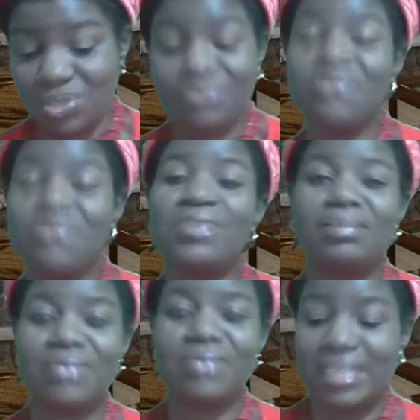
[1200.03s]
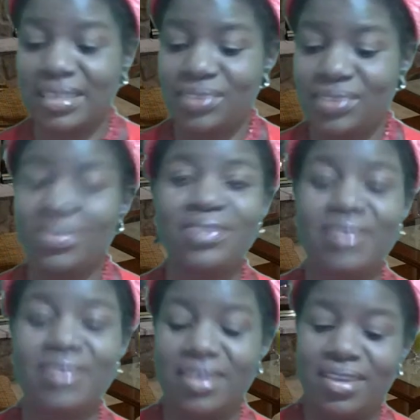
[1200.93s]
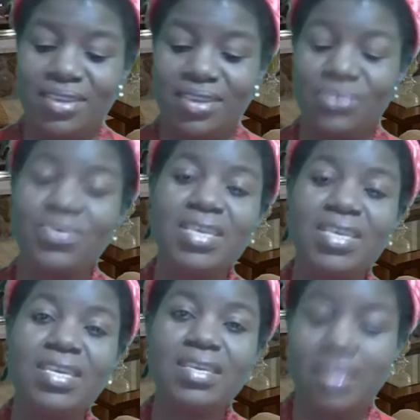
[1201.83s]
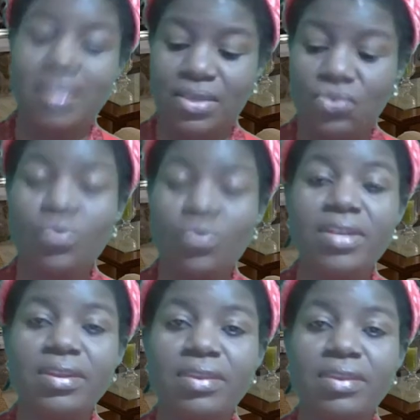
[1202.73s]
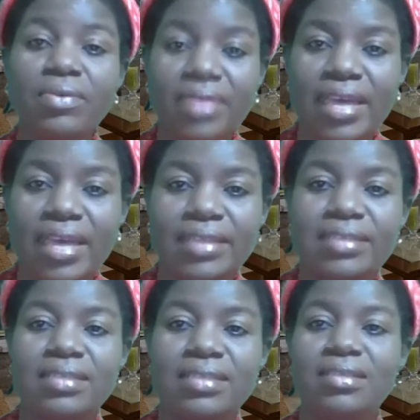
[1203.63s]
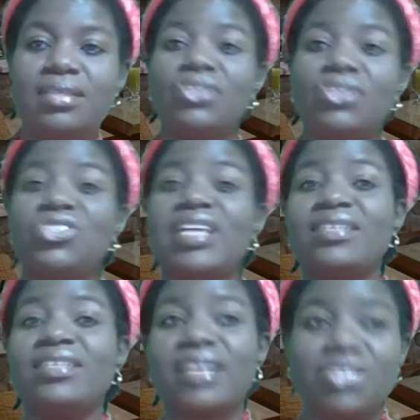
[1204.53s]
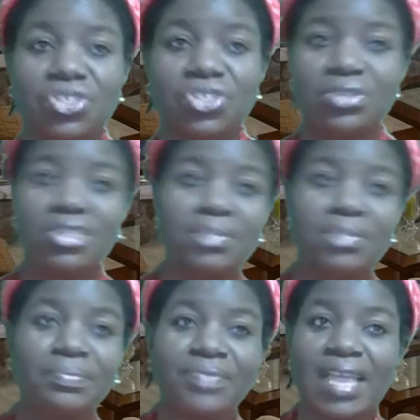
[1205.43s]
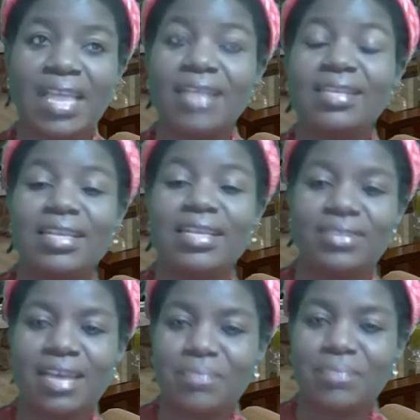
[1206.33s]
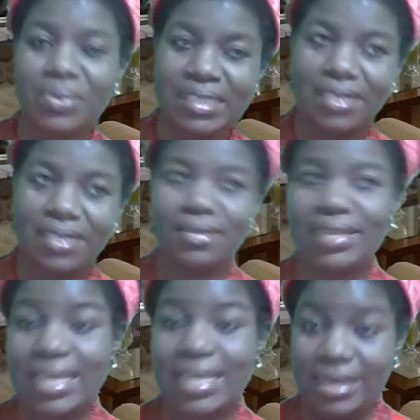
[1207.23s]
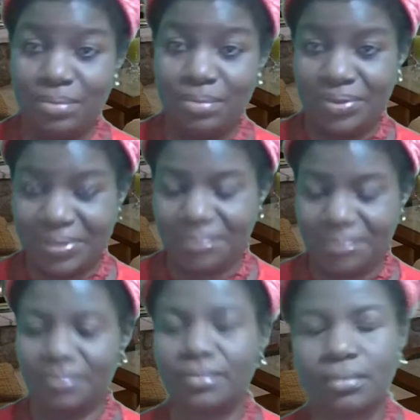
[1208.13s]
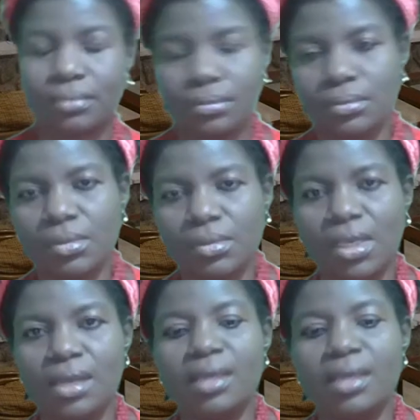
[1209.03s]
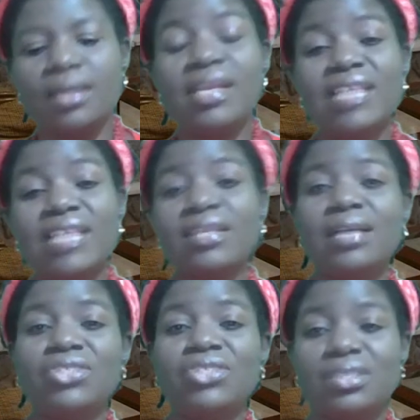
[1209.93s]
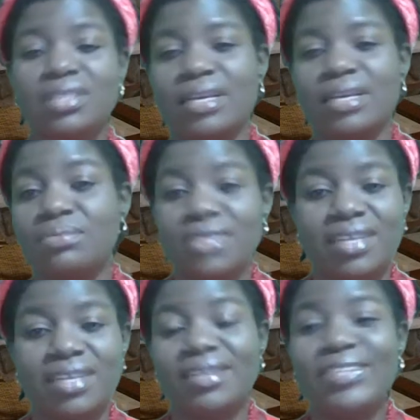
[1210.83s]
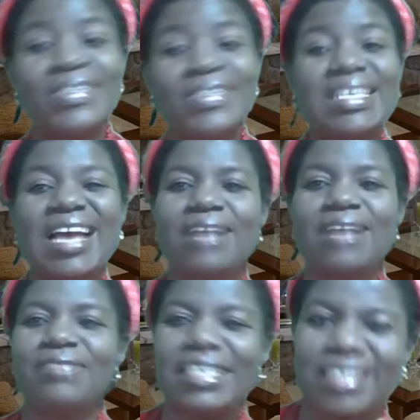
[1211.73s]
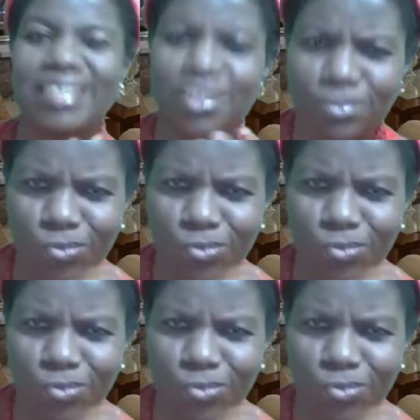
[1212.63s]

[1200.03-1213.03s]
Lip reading: know Abuja, you will know that the national church and the national mosque, they are neighbors. The National Church in Abuja doesn't have a C of O.